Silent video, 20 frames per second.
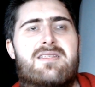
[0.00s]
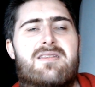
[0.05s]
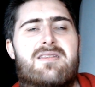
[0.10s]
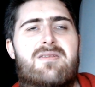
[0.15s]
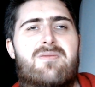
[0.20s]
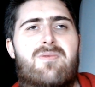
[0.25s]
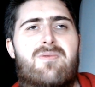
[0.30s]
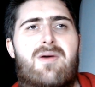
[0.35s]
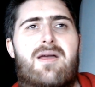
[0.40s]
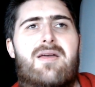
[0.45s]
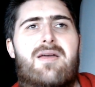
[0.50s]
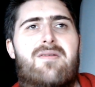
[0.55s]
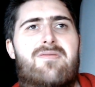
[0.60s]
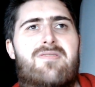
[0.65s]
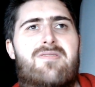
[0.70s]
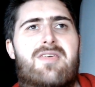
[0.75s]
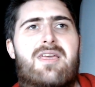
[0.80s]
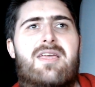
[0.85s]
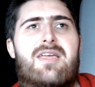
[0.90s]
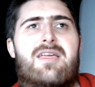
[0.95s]
way of
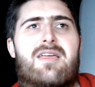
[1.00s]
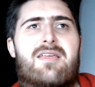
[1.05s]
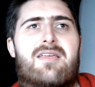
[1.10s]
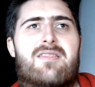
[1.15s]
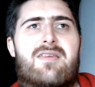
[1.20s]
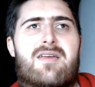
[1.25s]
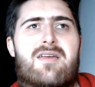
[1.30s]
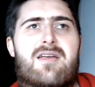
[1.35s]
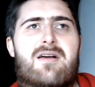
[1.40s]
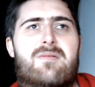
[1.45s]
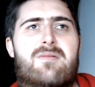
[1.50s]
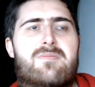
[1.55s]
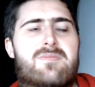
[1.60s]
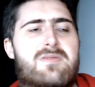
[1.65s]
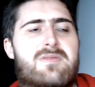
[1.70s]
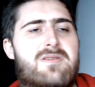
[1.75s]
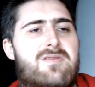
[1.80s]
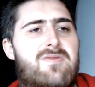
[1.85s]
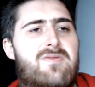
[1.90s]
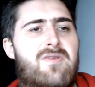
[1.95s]
thinking that
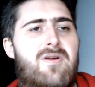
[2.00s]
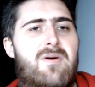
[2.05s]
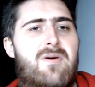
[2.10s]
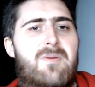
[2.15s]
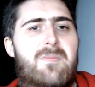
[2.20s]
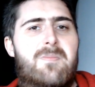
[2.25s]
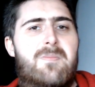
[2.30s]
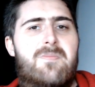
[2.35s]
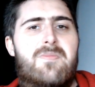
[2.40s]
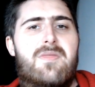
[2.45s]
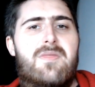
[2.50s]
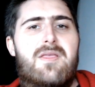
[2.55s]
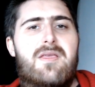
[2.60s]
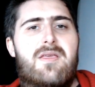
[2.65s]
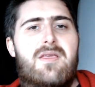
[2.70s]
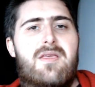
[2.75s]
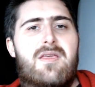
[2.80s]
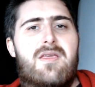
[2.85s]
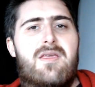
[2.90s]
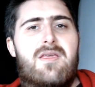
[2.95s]
comes from
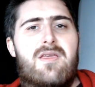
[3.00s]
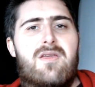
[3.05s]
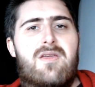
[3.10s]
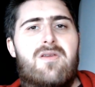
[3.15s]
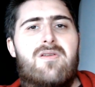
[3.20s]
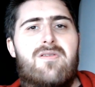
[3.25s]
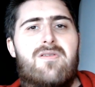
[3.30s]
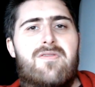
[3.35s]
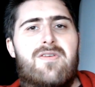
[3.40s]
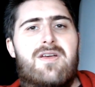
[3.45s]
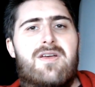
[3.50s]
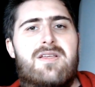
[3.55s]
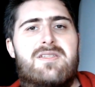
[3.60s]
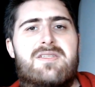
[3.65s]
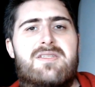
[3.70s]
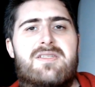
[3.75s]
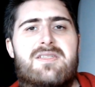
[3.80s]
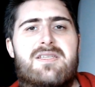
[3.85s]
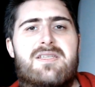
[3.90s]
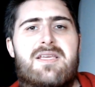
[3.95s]

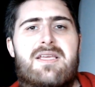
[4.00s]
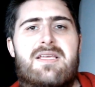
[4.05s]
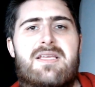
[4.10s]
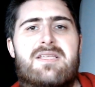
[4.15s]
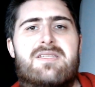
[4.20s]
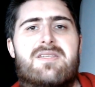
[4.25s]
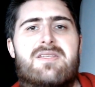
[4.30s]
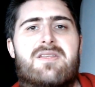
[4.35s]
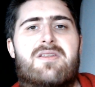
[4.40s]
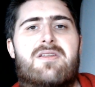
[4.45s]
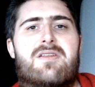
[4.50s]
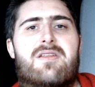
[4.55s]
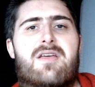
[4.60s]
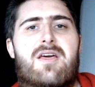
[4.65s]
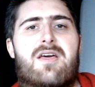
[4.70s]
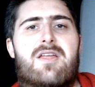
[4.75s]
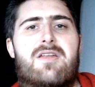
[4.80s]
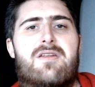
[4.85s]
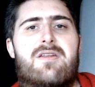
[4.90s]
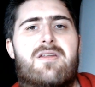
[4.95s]
universities and
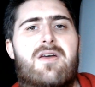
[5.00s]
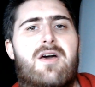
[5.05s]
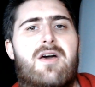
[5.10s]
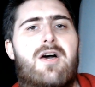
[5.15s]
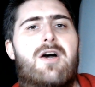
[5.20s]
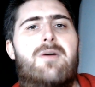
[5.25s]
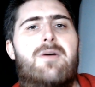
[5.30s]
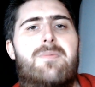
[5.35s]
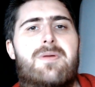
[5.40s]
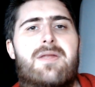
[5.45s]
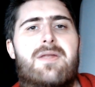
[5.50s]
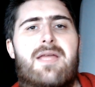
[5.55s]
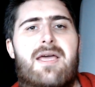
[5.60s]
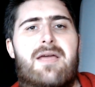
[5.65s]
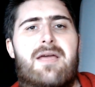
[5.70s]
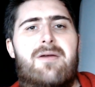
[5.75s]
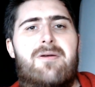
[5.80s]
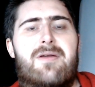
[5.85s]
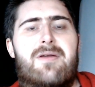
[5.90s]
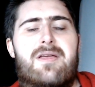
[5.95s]
urban
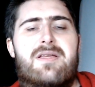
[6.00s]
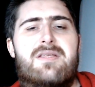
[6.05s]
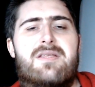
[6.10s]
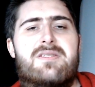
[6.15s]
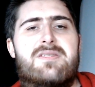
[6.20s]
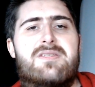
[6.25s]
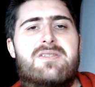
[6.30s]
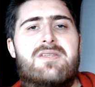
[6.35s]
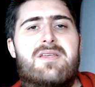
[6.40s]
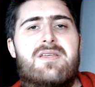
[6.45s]
areas,